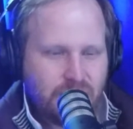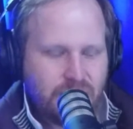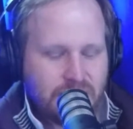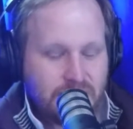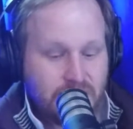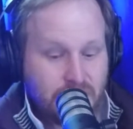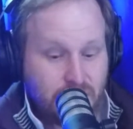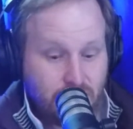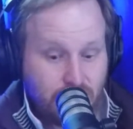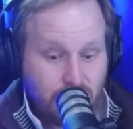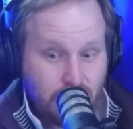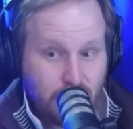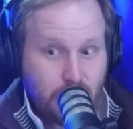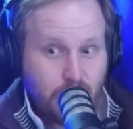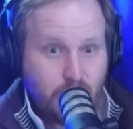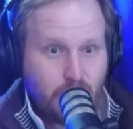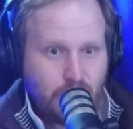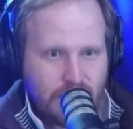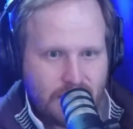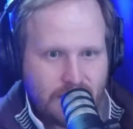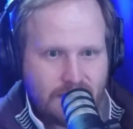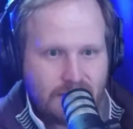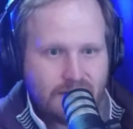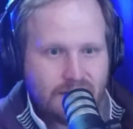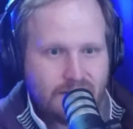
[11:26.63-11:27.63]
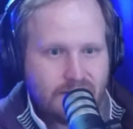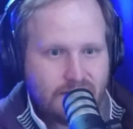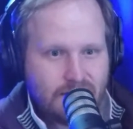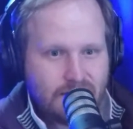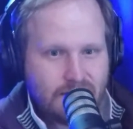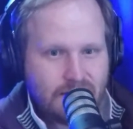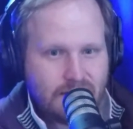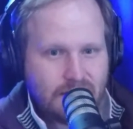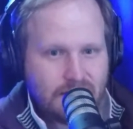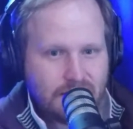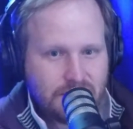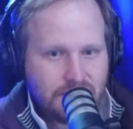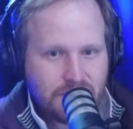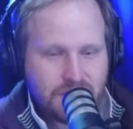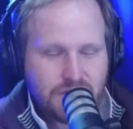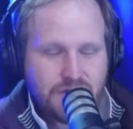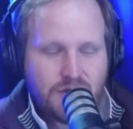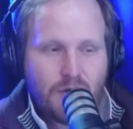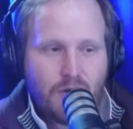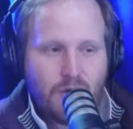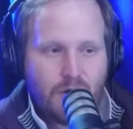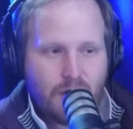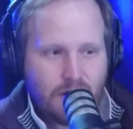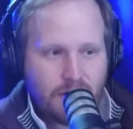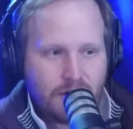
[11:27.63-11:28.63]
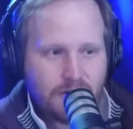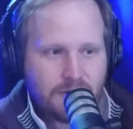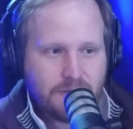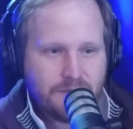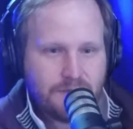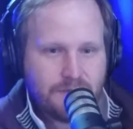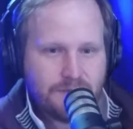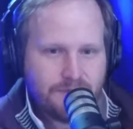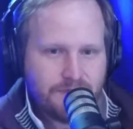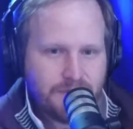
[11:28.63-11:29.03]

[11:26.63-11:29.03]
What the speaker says: but to do it is so hard,